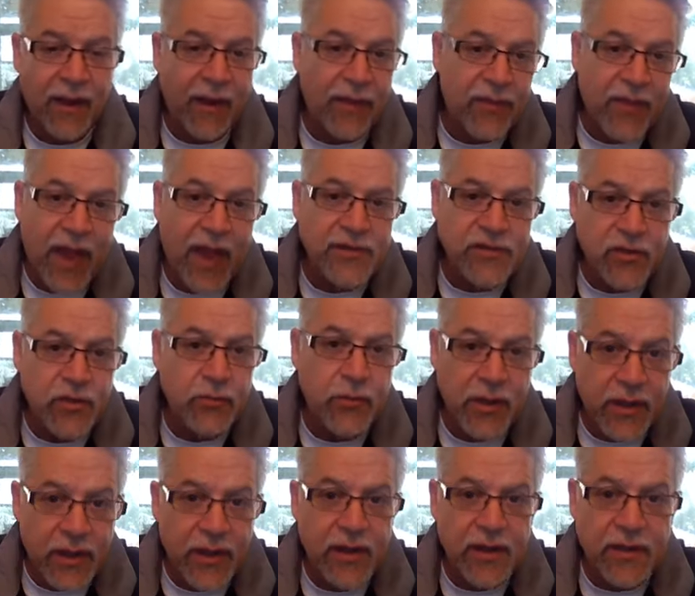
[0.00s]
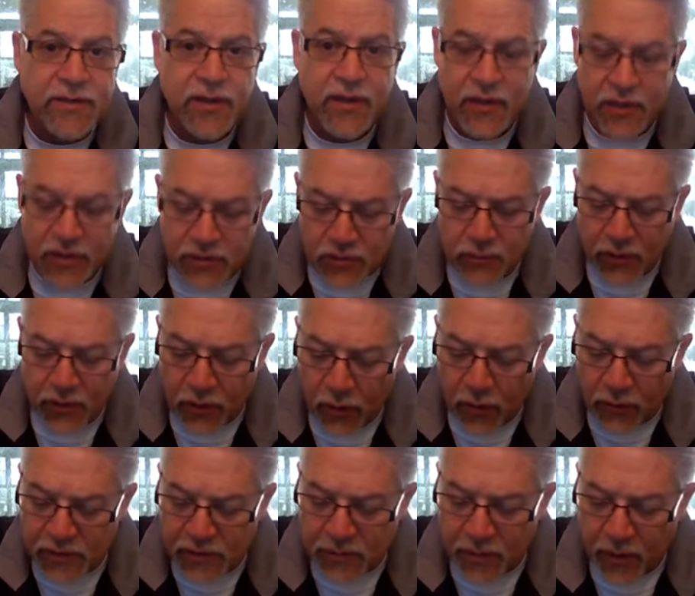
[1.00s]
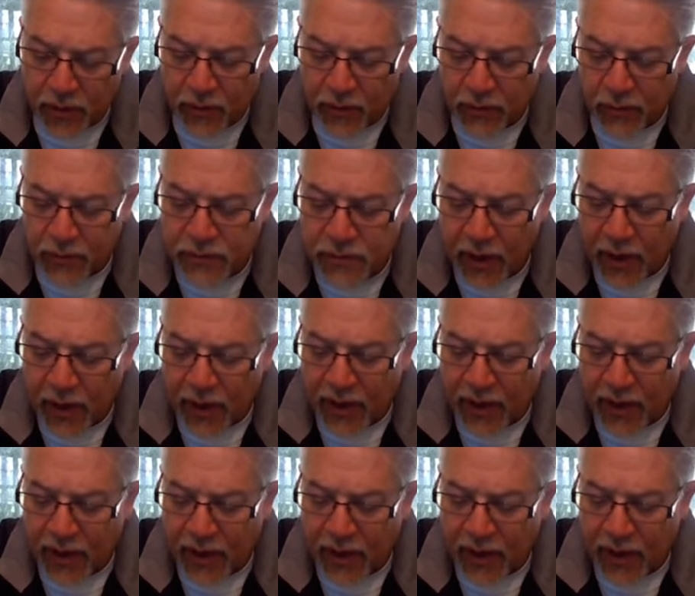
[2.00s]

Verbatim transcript: And that's who he is. And he's doing all these miracles.